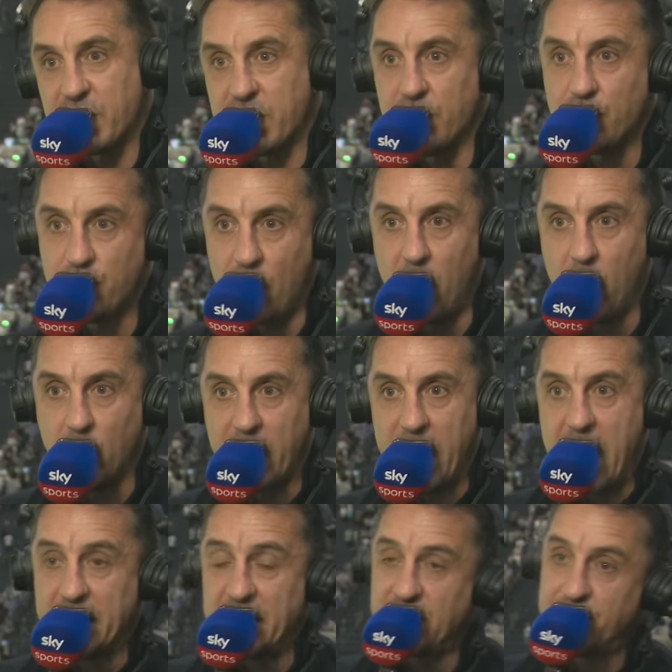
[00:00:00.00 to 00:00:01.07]
to control it,
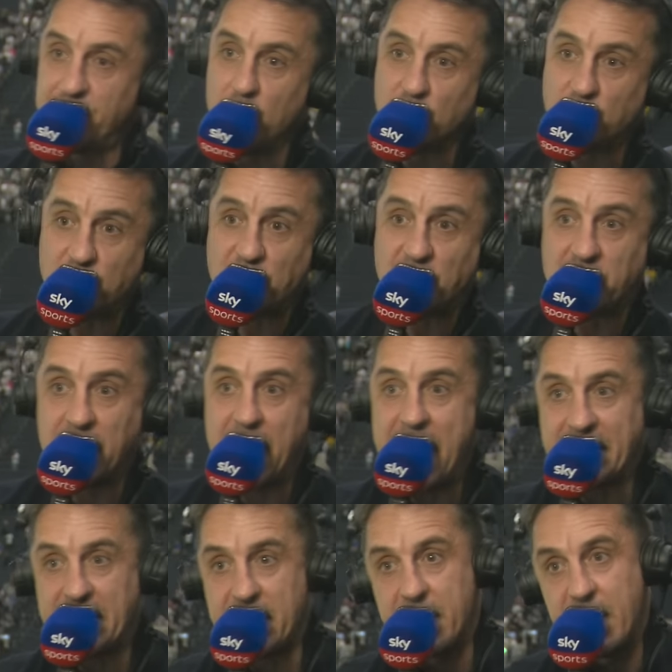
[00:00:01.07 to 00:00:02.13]
and his foot's just
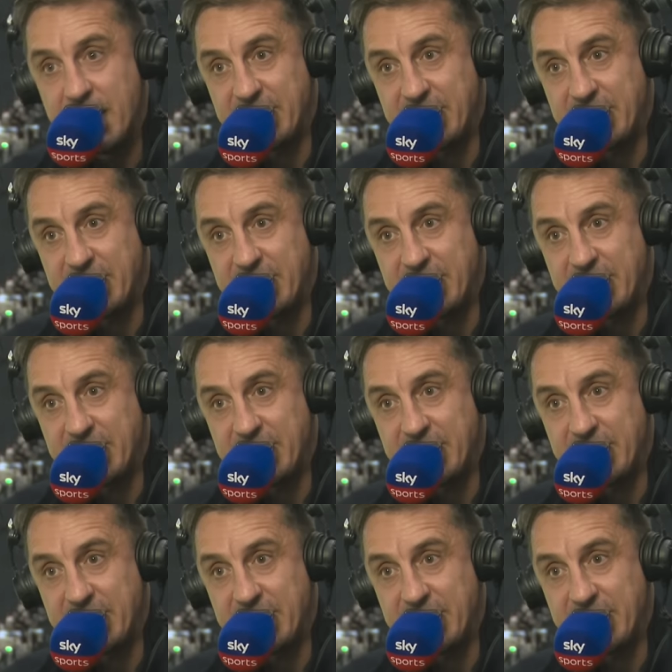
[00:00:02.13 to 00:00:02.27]
slided,